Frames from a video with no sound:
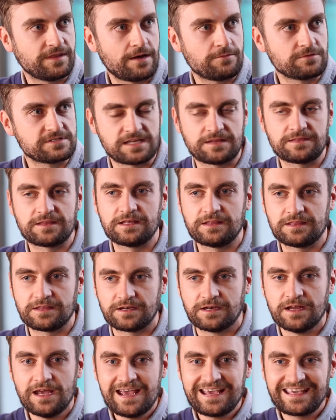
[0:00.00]
And that was something
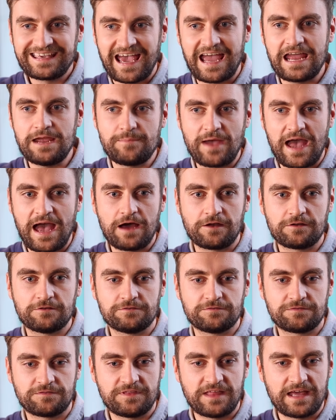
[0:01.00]
that came out
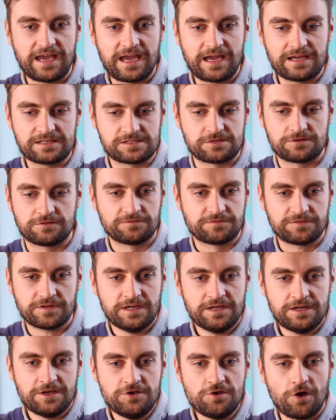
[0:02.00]
of their sort of
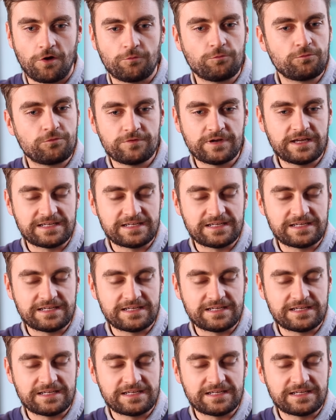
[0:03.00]
not,